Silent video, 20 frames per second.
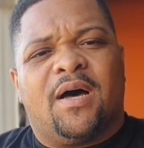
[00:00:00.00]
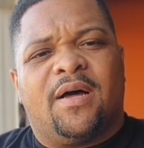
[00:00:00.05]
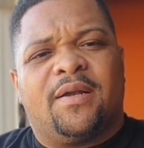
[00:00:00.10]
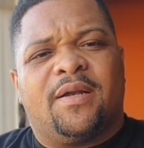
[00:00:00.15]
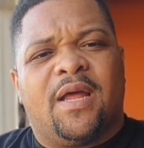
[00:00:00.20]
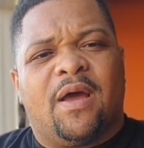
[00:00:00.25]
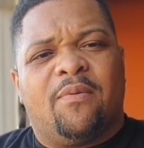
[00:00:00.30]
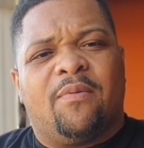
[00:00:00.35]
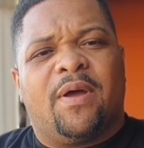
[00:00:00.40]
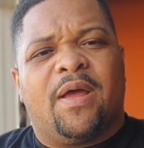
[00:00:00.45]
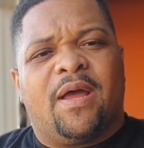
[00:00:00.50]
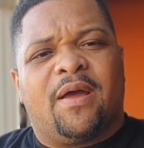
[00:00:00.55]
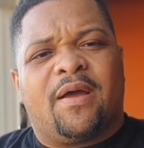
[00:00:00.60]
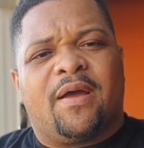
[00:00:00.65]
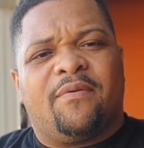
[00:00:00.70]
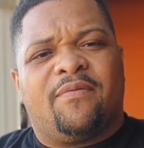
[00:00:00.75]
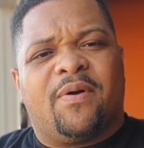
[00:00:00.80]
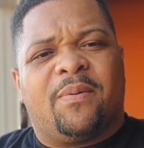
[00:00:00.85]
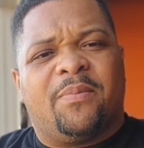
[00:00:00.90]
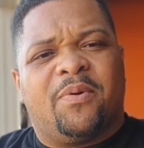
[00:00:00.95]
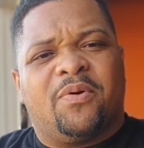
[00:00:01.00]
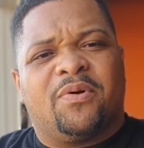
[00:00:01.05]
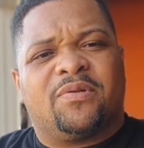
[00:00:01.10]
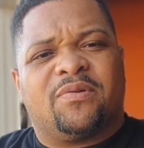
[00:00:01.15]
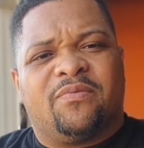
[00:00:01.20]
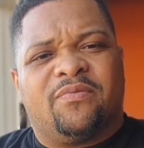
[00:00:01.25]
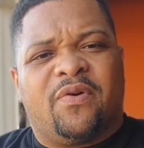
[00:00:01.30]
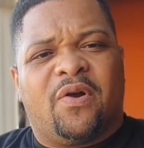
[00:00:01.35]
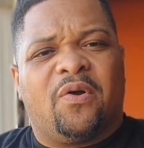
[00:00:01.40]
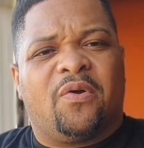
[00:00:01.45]
That way, if I'm doing
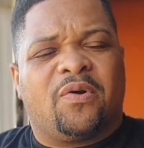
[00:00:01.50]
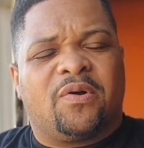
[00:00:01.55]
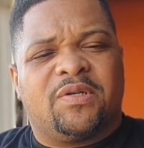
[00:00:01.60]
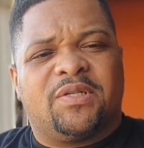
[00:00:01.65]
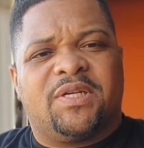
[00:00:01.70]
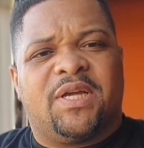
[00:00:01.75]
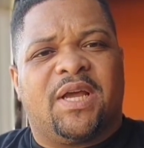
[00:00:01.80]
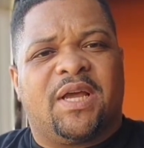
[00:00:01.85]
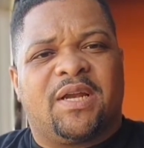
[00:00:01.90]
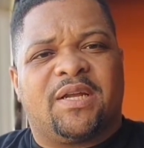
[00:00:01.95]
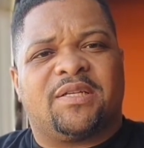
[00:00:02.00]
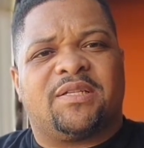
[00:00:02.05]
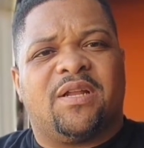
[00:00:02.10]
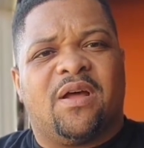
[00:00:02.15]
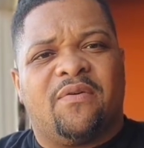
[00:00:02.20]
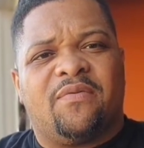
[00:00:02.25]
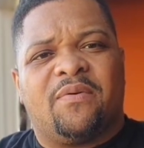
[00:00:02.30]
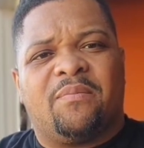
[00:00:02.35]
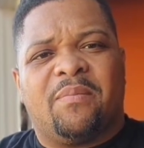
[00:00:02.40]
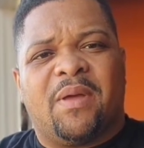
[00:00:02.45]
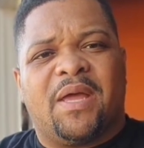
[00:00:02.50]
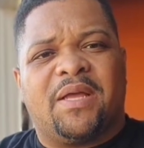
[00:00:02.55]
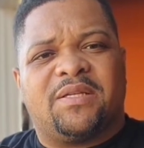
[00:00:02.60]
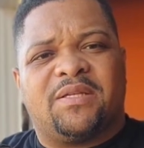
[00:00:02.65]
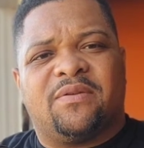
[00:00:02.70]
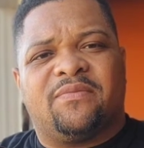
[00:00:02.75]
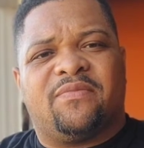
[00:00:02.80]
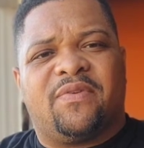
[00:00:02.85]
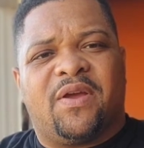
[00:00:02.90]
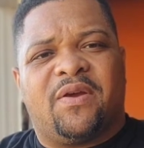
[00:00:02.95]
some vertical jigging and stuff, it makes
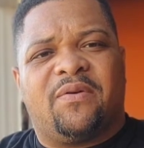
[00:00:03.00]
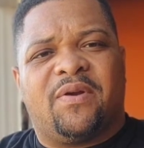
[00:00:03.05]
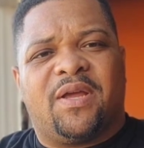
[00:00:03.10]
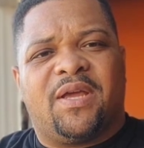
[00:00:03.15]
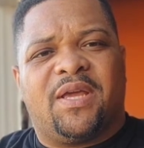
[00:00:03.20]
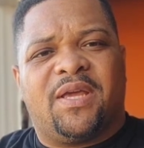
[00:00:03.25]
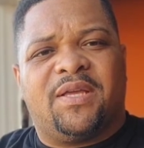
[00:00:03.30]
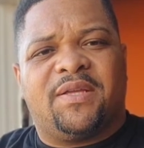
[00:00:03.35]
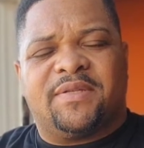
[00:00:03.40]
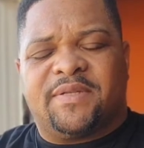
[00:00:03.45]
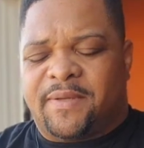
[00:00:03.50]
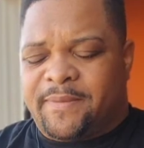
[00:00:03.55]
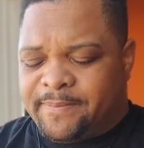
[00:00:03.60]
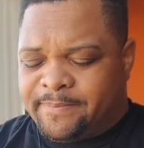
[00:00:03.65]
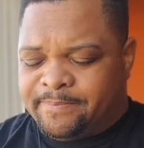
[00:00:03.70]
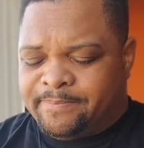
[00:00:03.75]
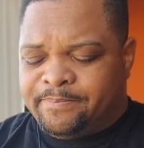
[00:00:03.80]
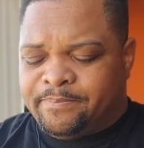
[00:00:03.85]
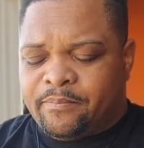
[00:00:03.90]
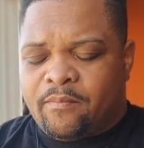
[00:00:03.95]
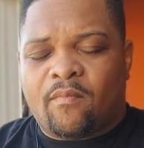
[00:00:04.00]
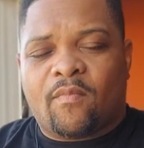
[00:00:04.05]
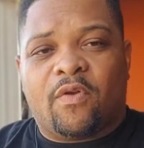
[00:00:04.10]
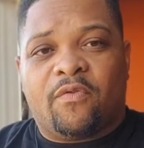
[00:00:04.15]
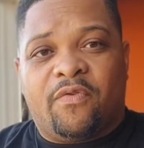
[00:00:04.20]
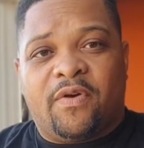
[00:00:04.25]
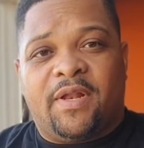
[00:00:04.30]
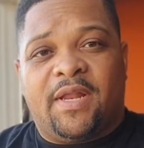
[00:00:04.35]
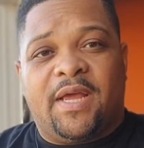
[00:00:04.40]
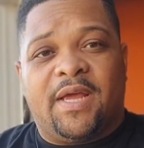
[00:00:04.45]
it very easy
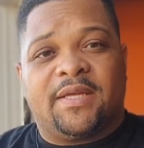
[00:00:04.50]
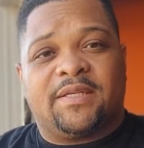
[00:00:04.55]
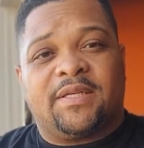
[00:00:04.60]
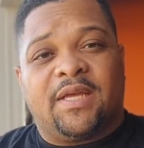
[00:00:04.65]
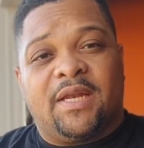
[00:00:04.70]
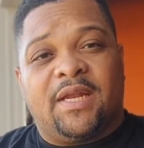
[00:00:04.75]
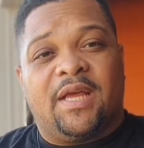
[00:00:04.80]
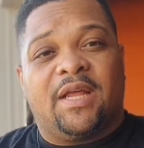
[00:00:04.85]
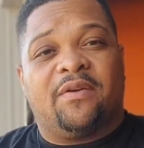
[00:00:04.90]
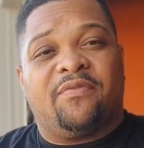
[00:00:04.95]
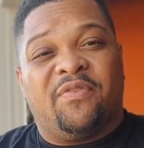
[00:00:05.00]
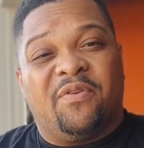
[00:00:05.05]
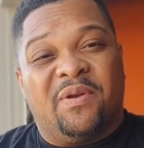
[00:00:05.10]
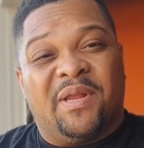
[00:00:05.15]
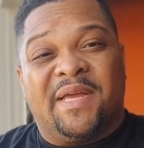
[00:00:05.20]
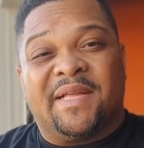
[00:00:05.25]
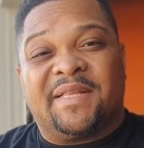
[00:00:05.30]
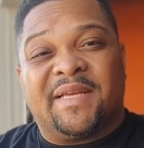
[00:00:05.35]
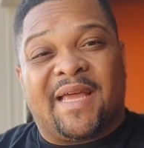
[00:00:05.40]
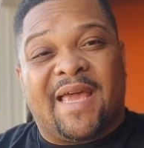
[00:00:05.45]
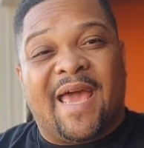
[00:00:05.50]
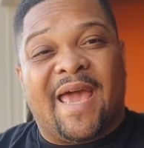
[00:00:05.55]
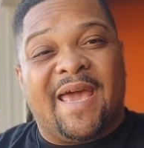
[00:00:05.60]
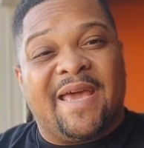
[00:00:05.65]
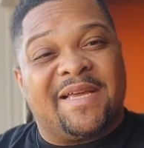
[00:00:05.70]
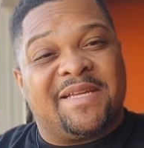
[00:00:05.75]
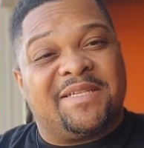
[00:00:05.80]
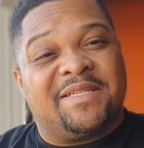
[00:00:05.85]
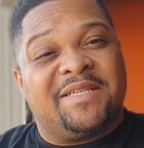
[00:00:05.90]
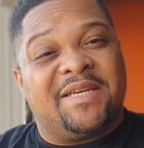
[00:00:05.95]
for this. And then if you need to
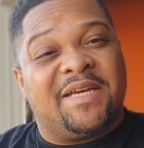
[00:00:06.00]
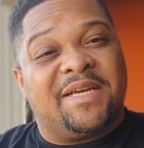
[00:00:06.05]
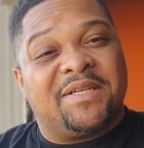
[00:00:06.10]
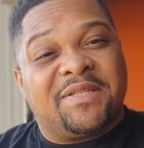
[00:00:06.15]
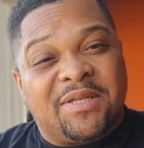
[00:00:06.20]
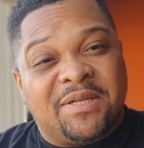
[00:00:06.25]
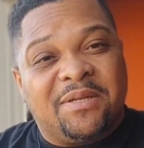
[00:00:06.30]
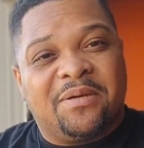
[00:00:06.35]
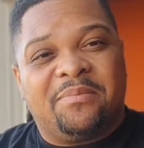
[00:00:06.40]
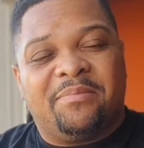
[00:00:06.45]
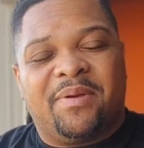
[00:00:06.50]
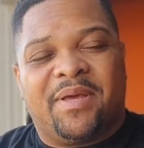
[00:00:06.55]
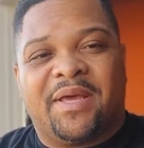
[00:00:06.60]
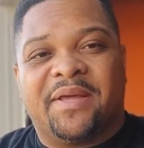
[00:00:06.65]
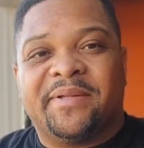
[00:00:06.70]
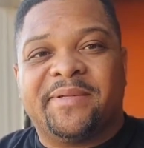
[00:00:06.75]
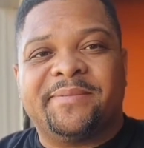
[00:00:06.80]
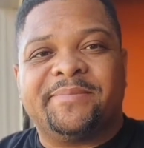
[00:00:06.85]
cast just a little bit,